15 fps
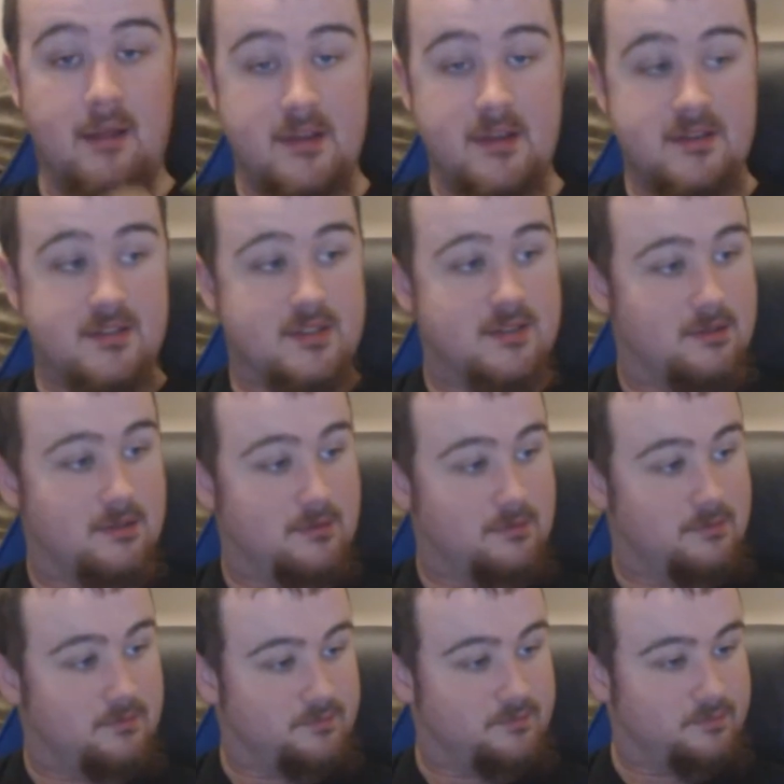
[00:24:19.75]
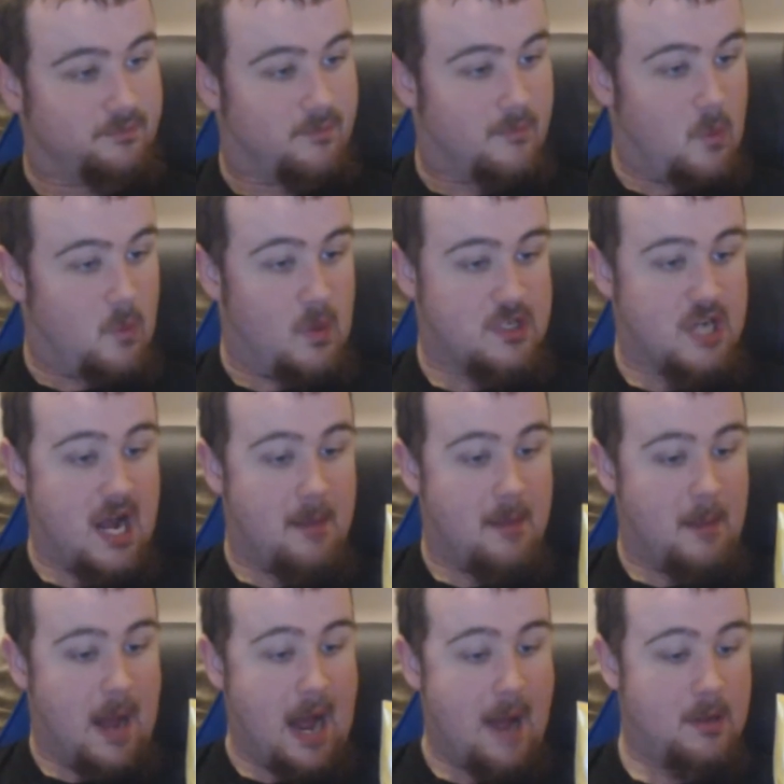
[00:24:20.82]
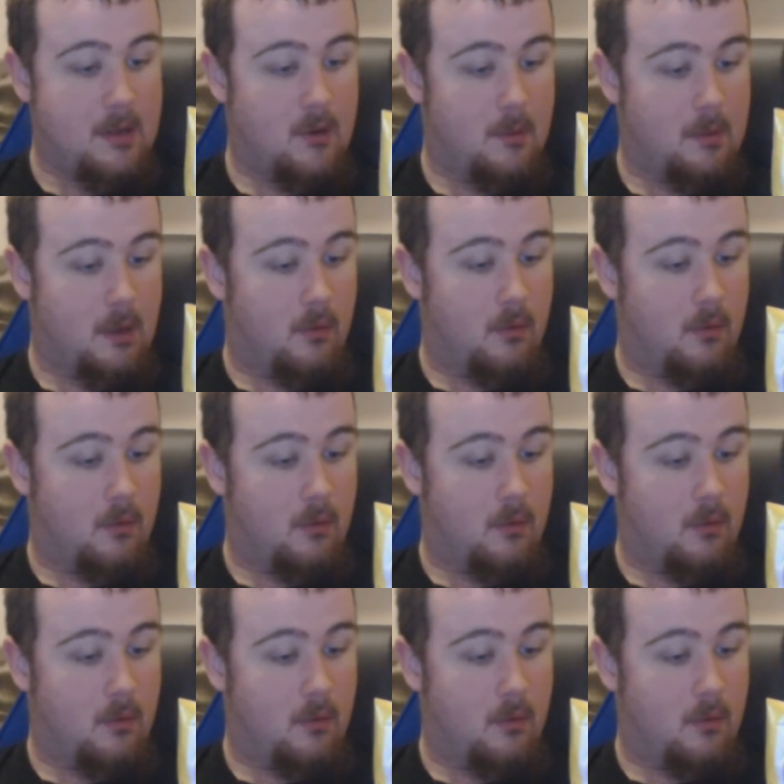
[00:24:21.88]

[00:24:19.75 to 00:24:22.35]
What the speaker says: these, which I am happy about.